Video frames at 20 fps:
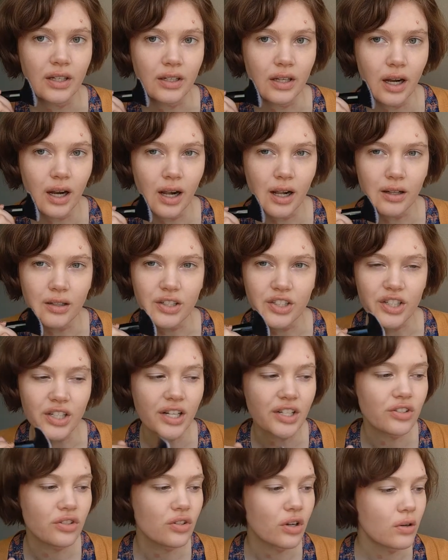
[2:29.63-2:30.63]
in college, and
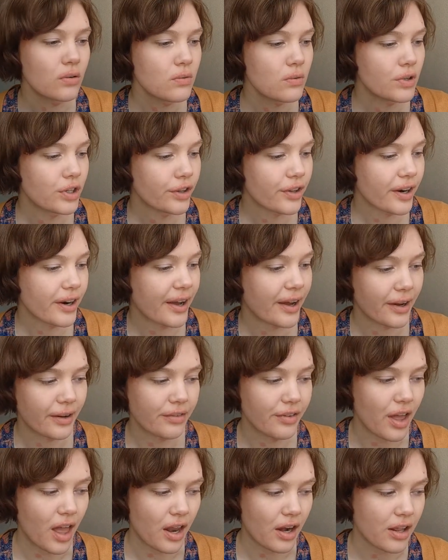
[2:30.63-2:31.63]
I don't know that I
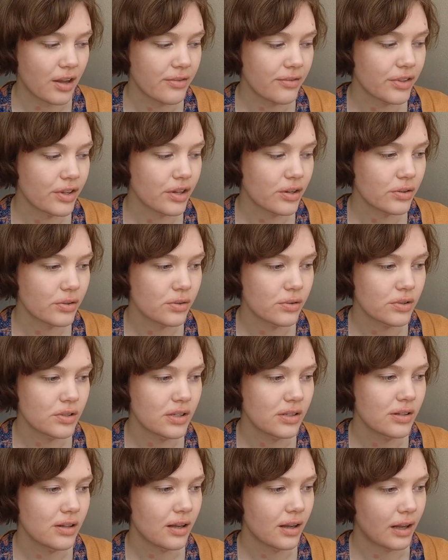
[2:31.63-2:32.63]
have any of those
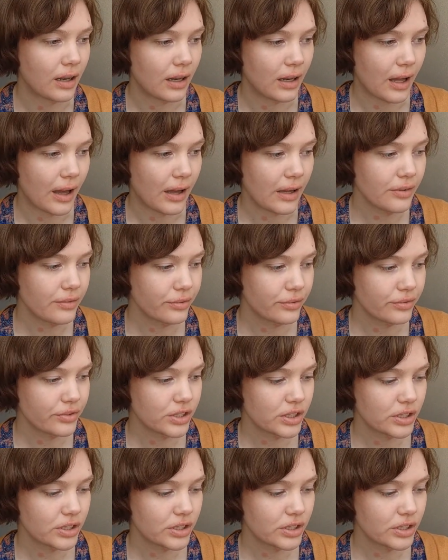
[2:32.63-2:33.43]
left.